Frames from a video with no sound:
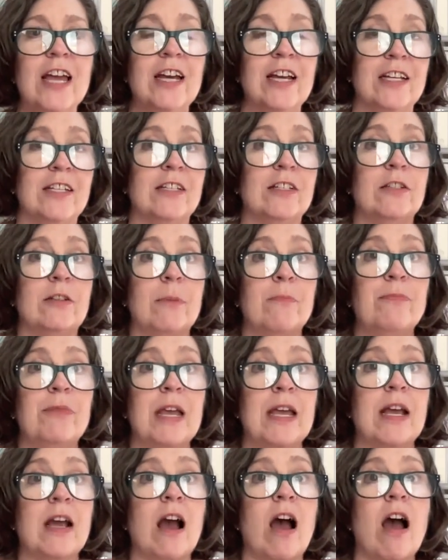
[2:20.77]
Is it
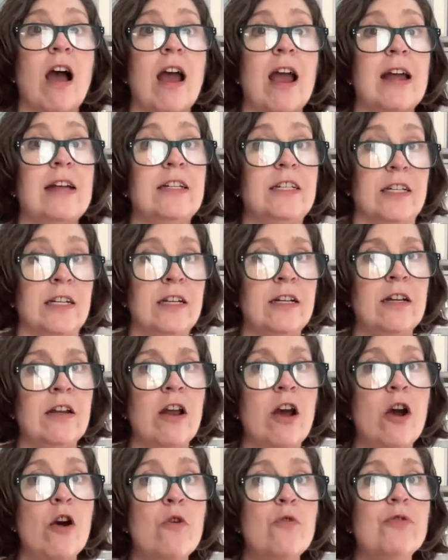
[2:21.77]
something I didn't
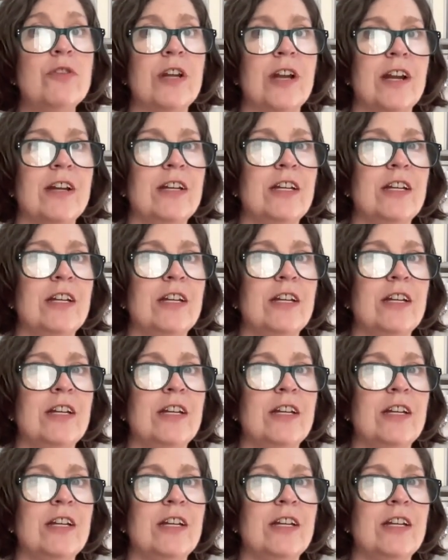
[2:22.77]
know that I